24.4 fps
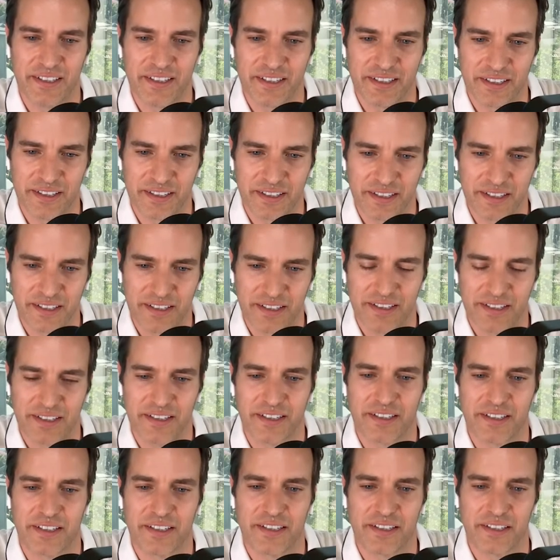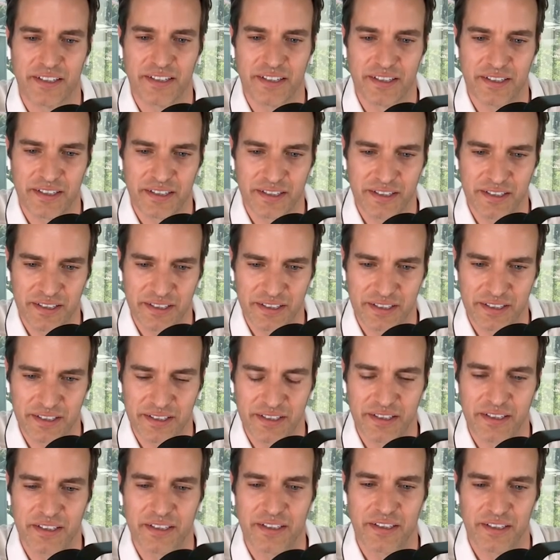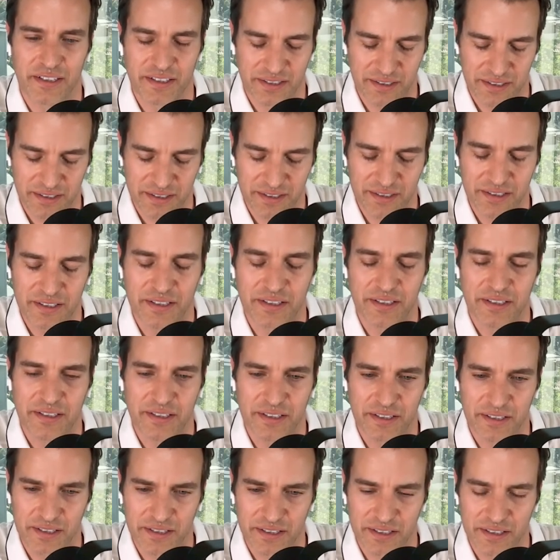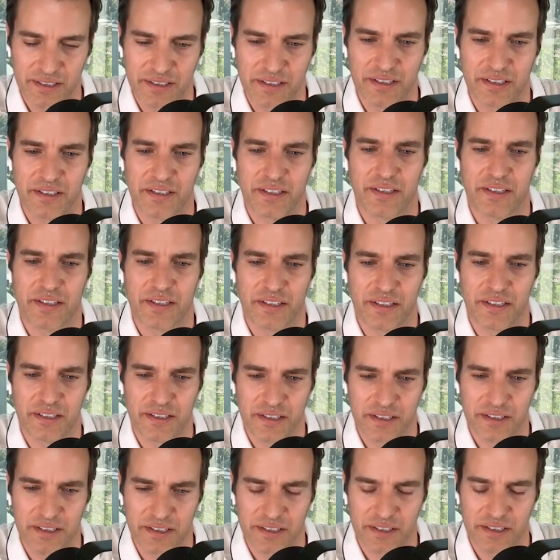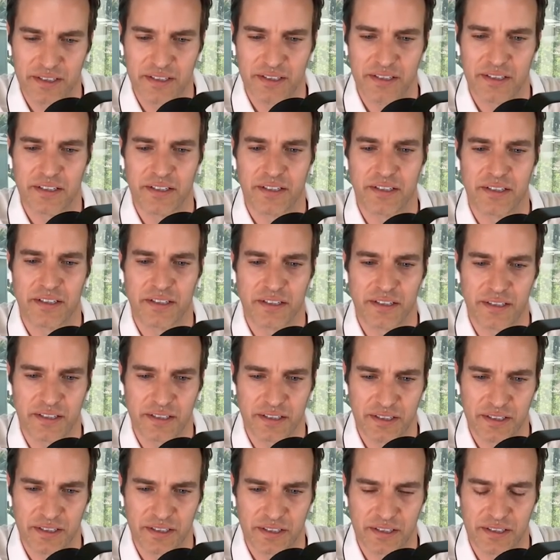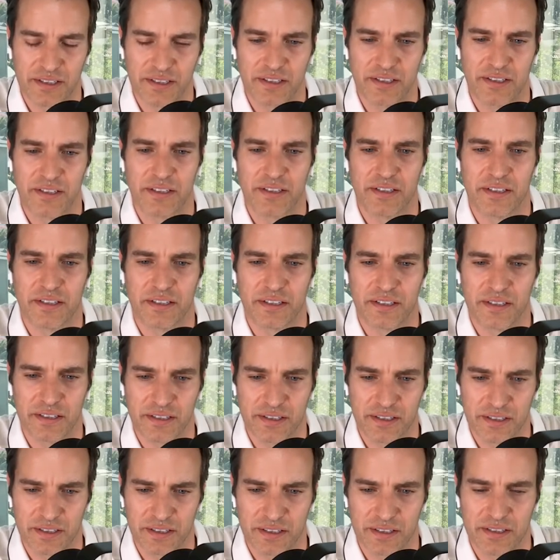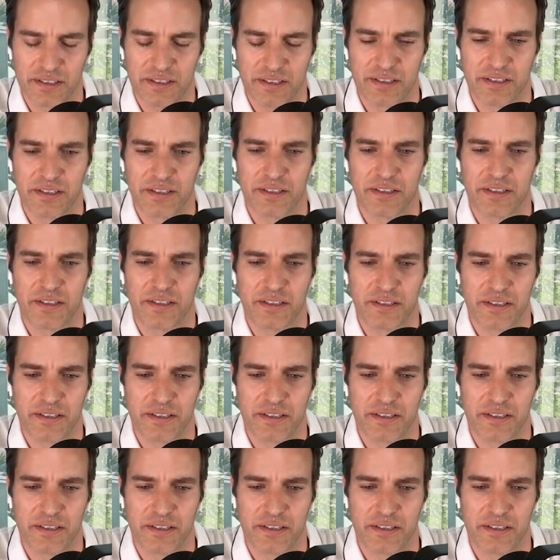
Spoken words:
(not speaking)